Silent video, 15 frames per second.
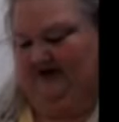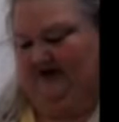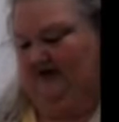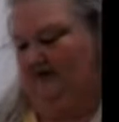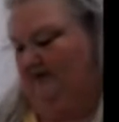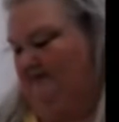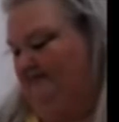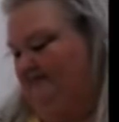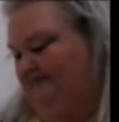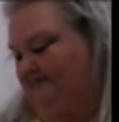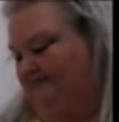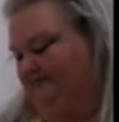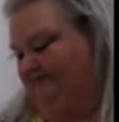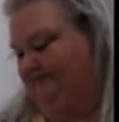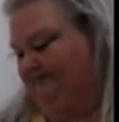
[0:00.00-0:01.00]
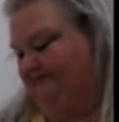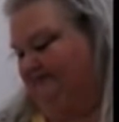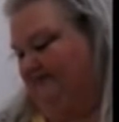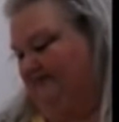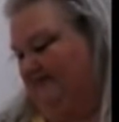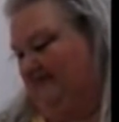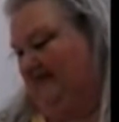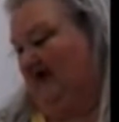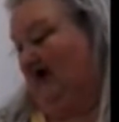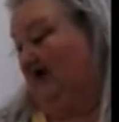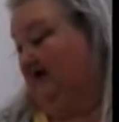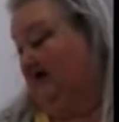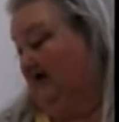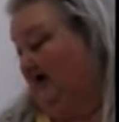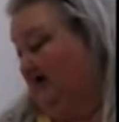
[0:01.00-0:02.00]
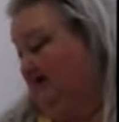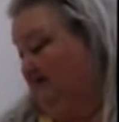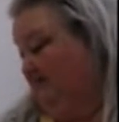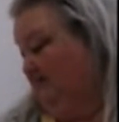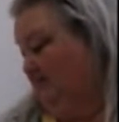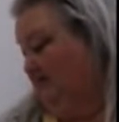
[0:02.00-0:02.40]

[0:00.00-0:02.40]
Go. Got it on him.